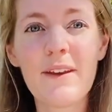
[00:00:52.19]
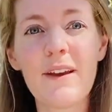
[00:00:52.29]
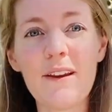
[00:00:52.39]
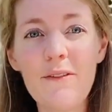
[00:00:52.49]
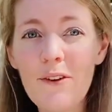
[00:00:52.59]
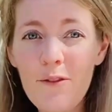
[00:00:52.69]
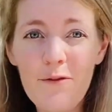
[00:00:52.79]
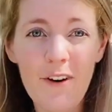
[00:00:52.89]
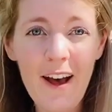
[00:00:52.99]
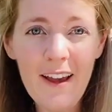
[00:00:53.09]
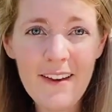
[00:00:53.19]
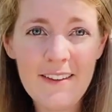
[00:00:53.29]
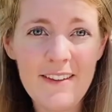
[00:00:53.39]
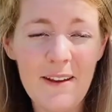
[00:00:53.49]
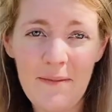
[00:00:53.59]
And if you find
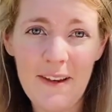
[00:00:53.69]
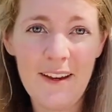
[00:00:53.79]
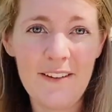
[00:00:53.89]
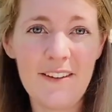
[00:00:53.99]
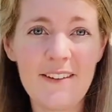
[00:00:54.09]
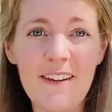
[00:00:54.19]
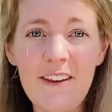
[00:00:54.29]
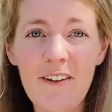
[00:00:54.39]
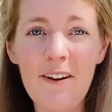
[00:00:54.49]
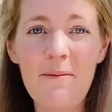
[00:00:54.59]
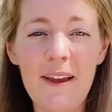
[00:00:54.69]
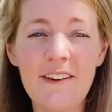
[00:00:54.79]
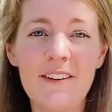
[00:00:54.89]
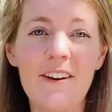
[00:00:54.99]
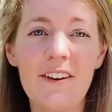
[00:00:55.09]
something interesting, you want to make
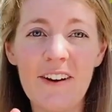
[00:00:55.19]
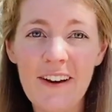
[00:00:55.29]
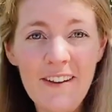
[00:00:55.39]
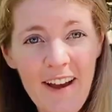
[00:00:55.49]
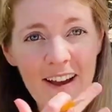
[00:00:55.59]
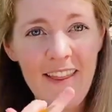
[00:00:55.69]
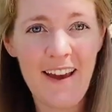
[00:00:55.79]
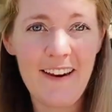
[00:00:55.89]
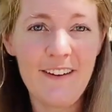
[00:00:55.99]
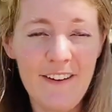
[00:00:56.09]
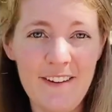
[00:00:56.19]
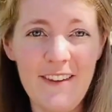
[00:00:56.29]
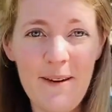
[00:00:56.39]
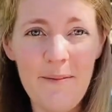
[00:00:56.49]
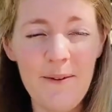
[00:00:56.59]
sure you collect that in your
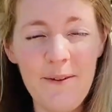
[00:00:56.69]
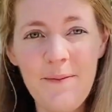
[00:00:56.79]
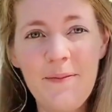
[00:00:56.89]
sample.